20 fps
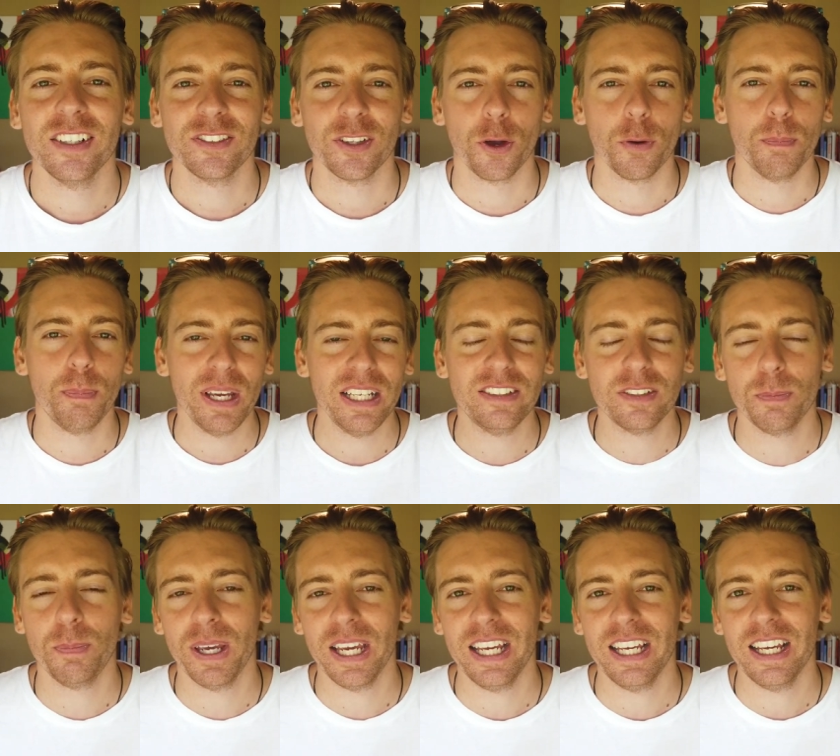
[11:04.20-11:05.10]
So B
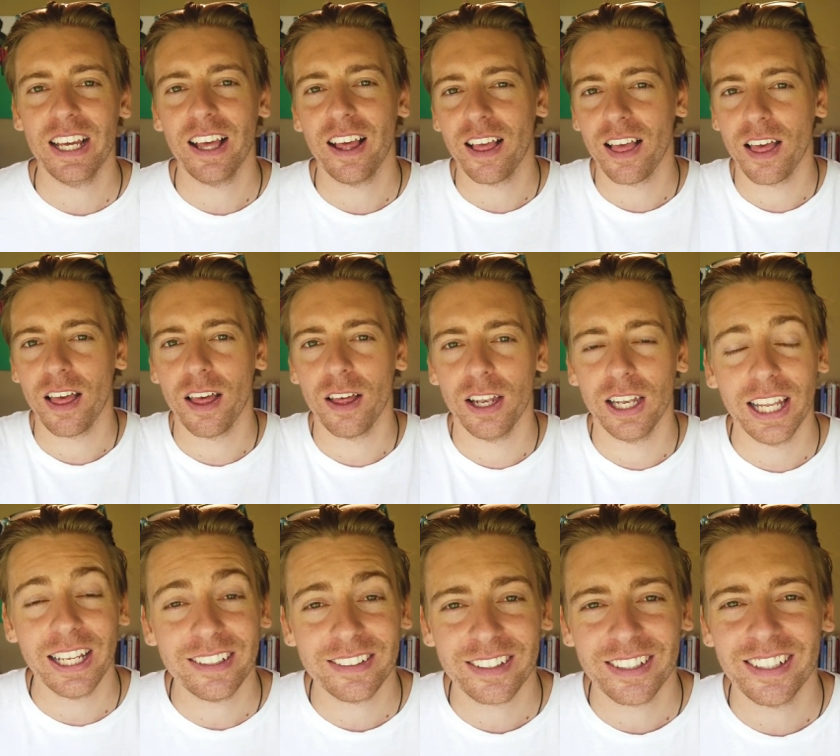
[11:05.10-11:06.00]
two B,
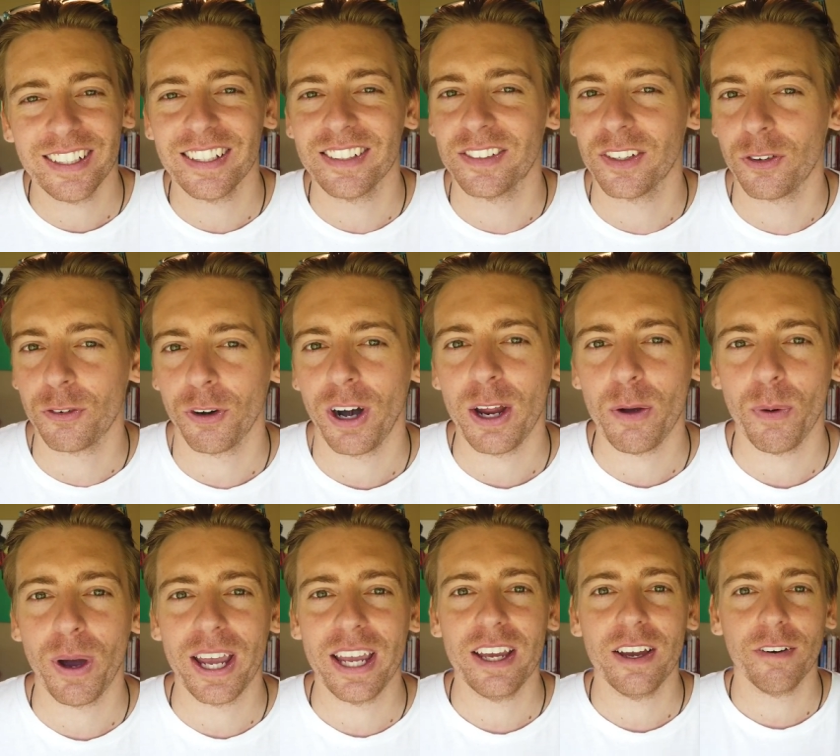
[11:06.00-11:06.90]
LinkedIn is a great
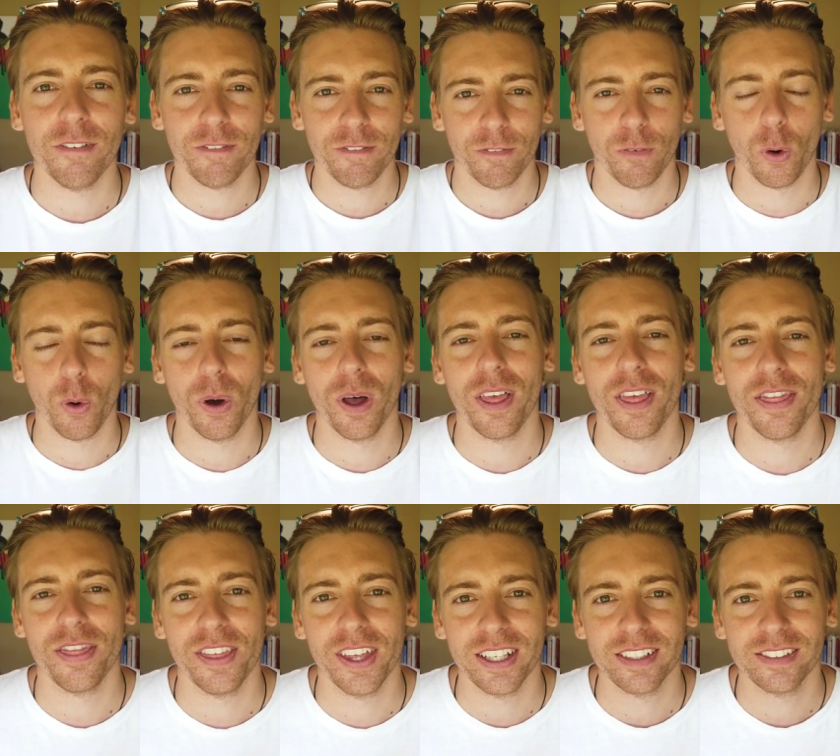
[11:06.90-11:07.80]
way for
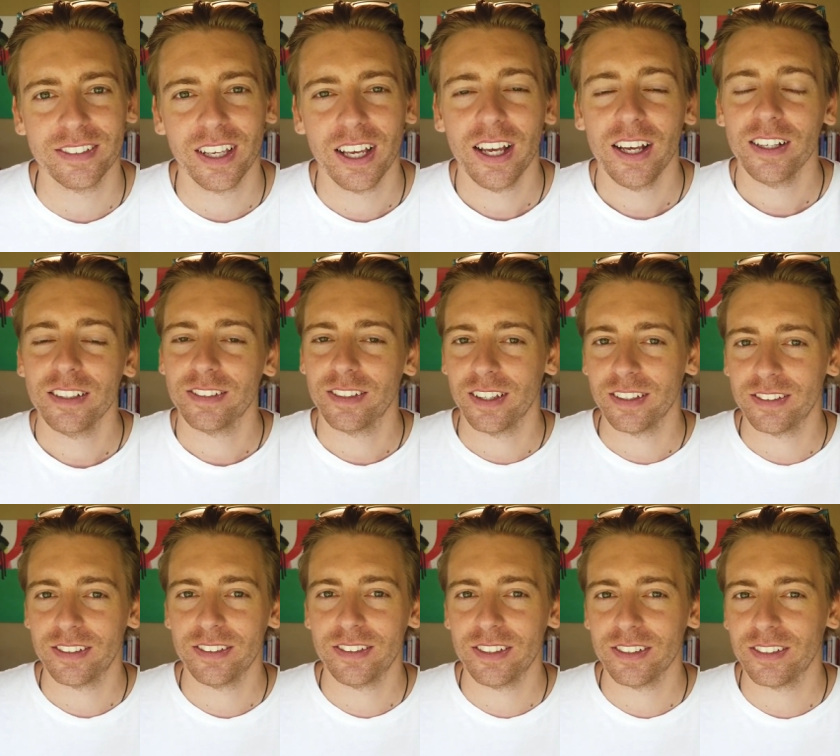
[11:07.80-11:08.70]
this. So
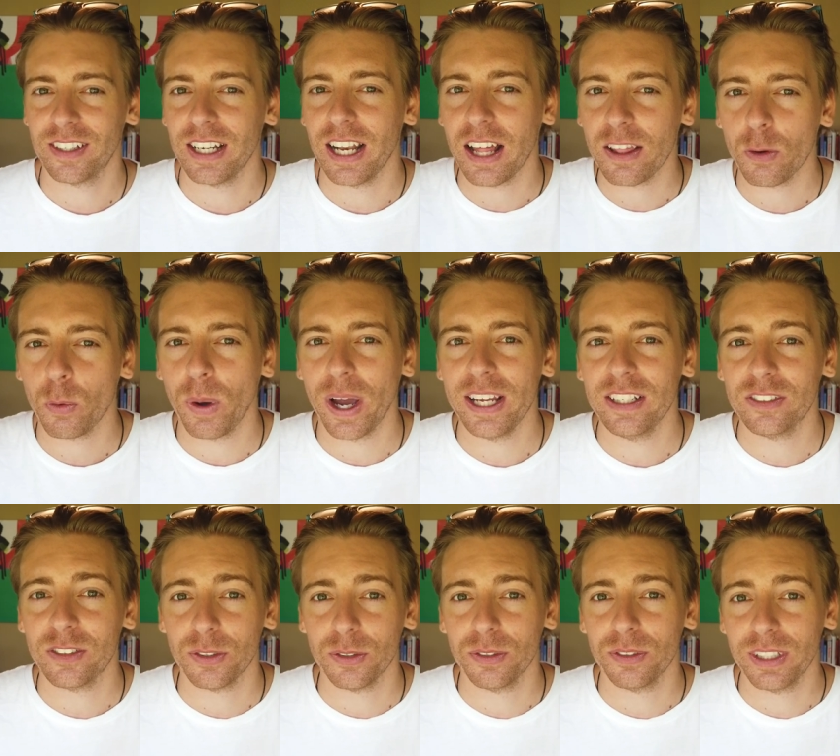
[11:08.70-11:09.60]
this is just another way
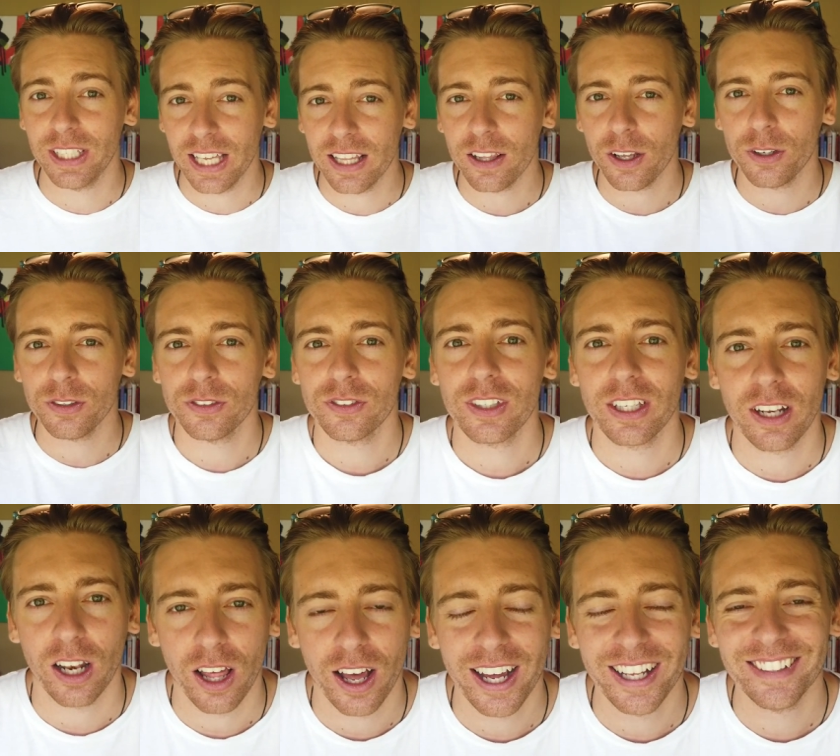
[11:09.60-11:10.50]
to get those
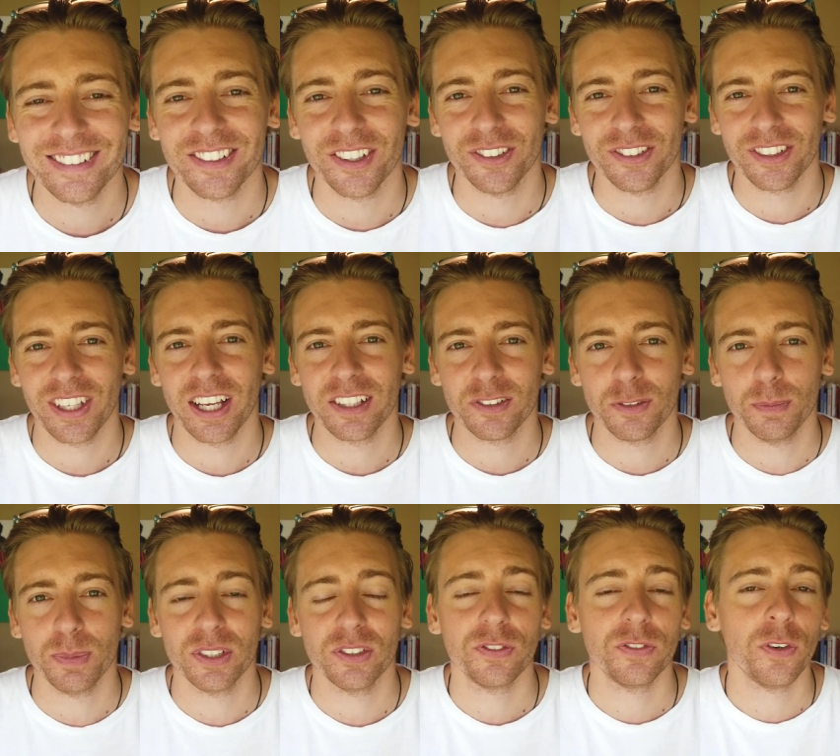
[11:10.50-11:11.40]
clients, those
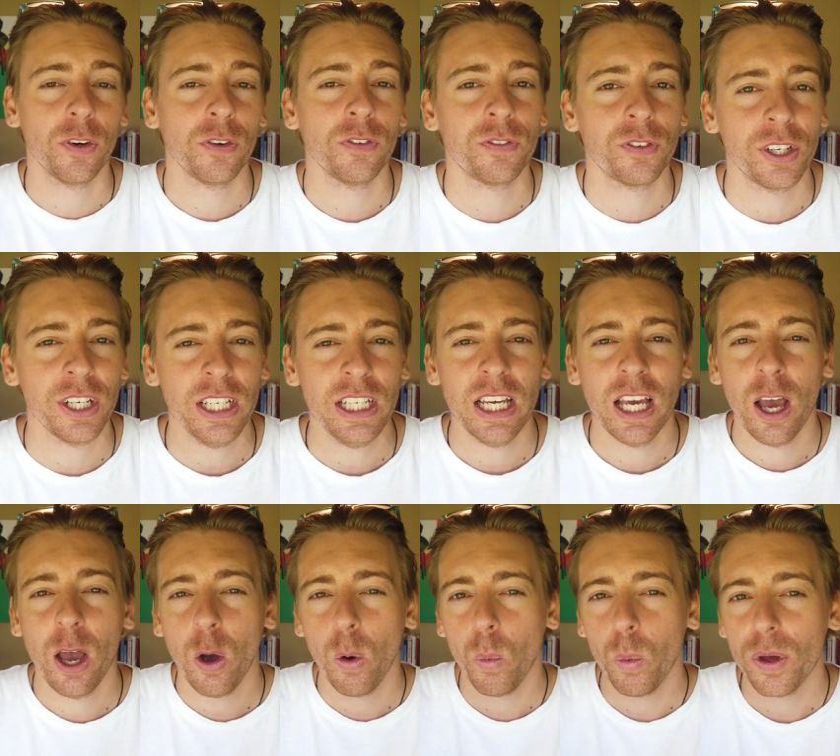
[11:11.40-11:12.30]
customers for free
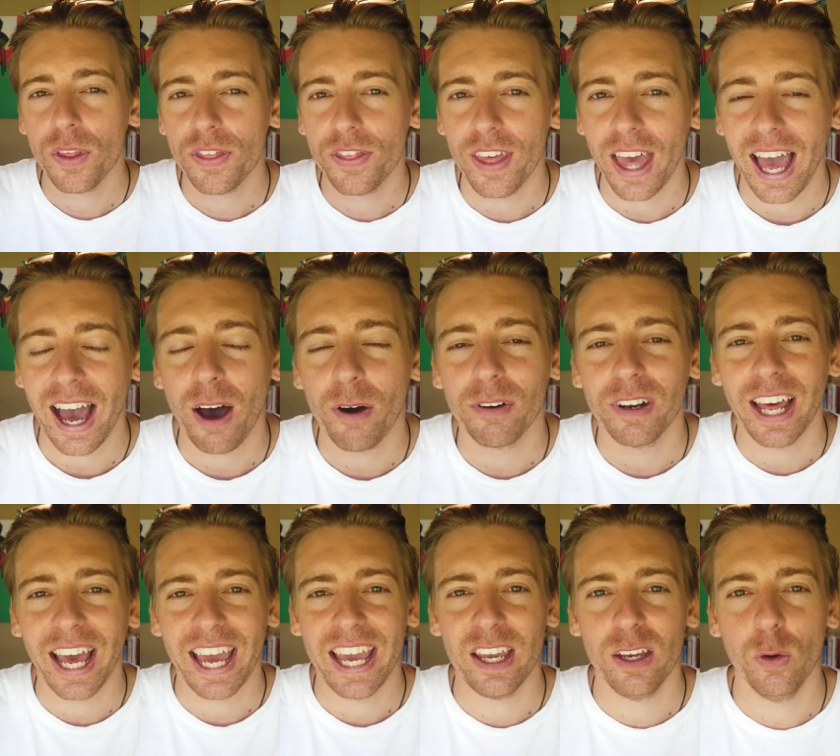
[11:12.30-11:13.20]

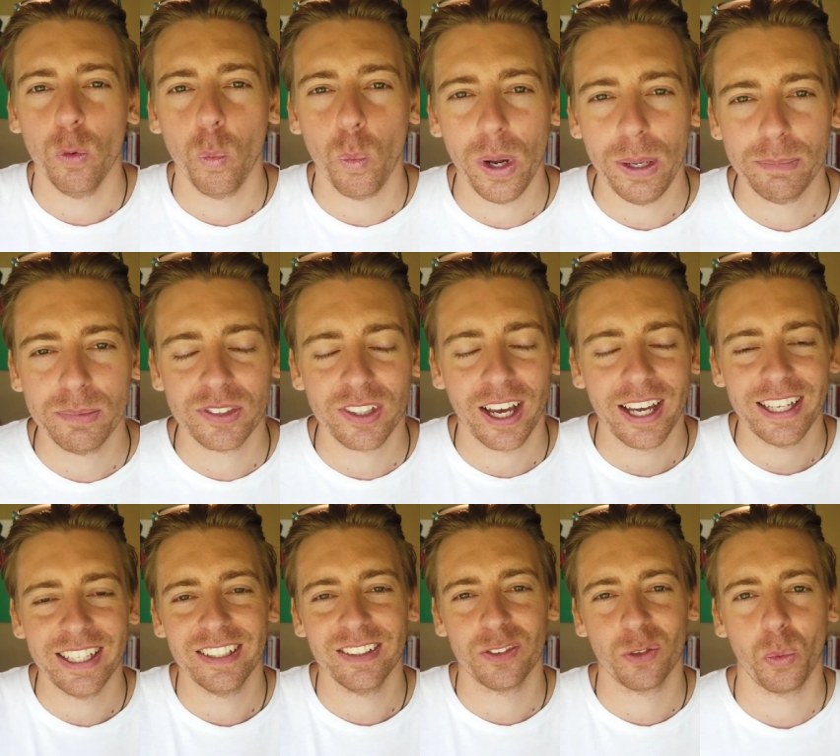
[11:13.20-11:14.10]
without a
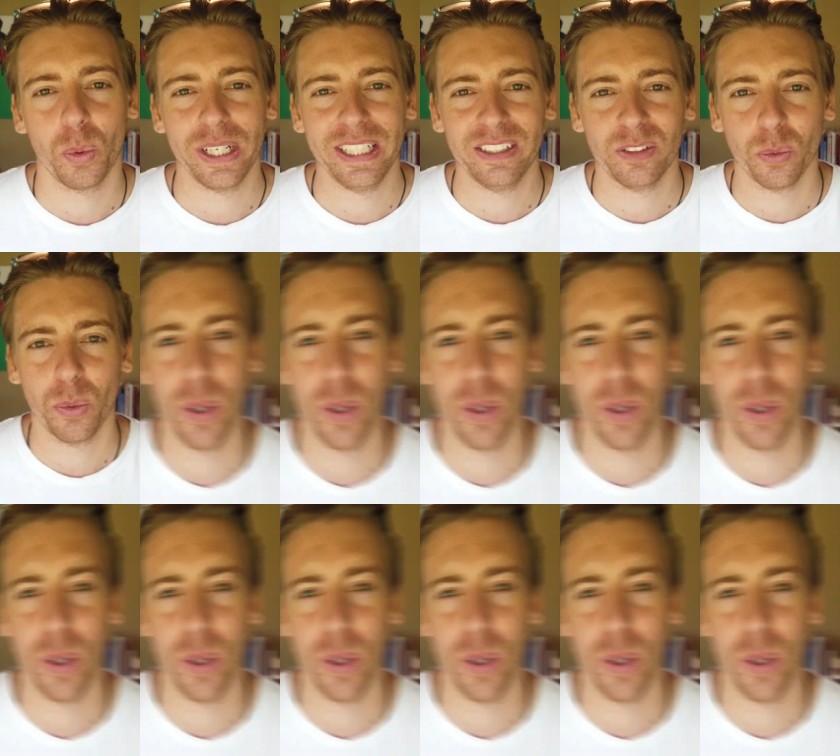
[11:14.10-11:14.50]
website in twenty